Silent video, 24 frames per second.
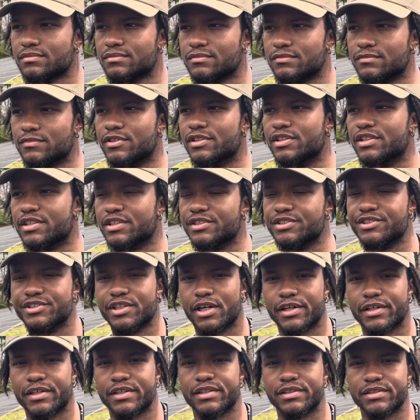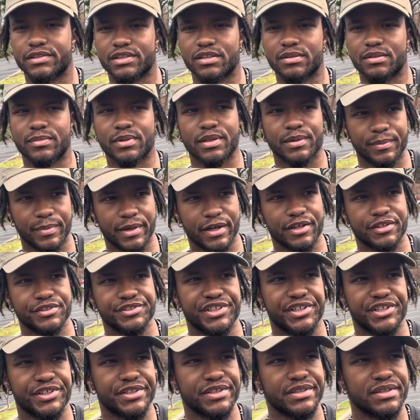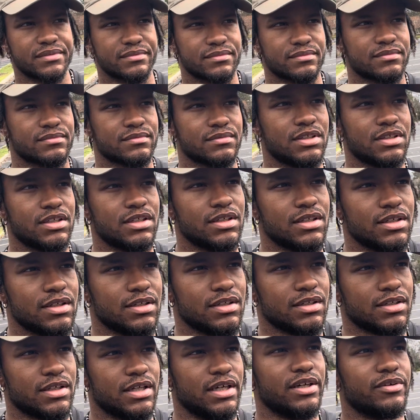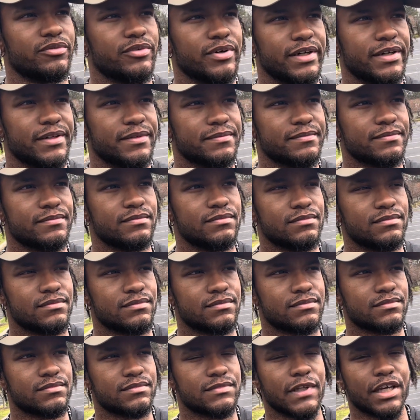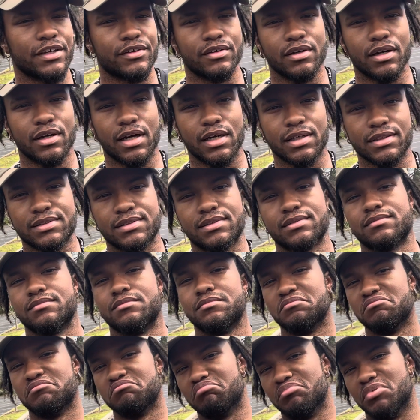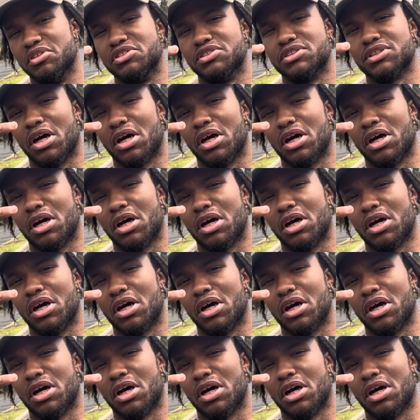really good journey. It's going to be a better journey. Can't wait. Thank you guys. Peace